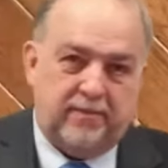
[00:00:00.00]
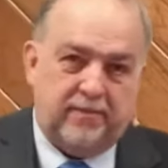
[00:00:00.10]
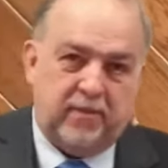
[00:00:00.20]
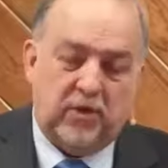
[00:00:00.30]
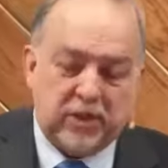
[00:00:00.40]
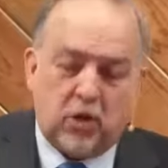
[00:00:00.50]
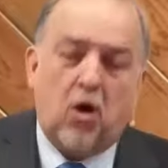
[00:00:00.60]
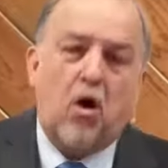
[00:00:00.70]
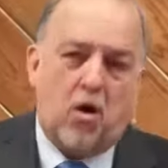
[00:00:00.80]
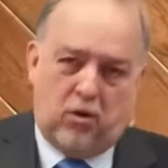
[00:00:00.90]
No, it's
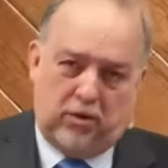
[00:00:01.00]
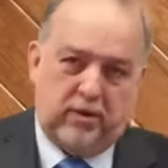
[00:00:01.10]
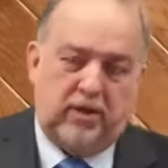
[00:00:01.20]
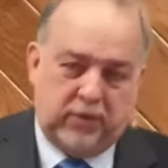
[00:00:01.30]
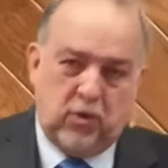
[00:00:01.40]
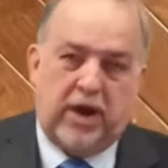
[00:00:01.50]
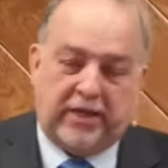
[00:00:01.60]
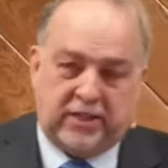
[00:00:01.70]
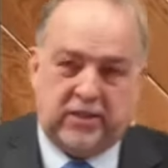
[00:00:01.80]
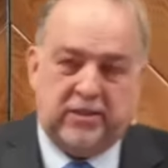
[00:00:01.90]
all of
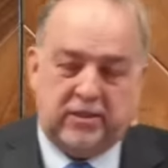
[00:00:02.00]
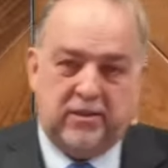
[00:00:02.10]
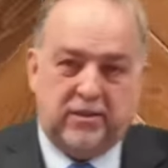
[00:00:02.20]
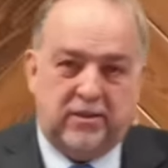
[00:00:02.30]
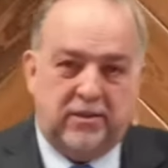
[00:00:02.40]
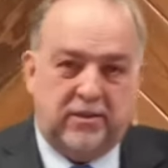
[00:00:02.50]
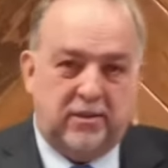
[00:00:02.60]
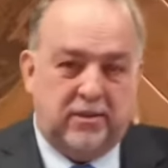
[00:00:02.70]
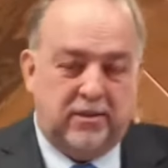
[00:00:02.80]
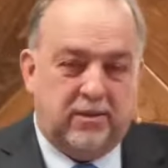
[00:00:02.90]
Christ
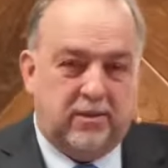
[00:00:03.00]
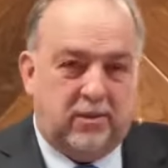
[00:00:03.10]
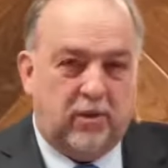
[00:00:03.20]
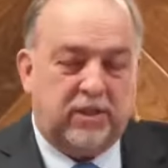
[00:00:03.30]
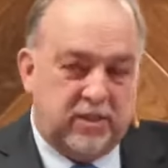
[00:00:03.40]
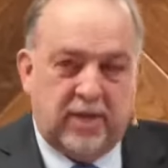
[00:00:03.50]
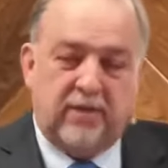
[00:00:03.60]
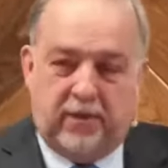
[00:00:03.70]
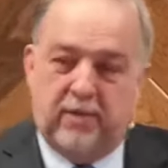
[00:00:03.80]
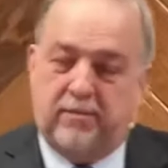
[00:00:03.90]
or it's none
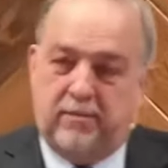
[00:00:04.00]
of him.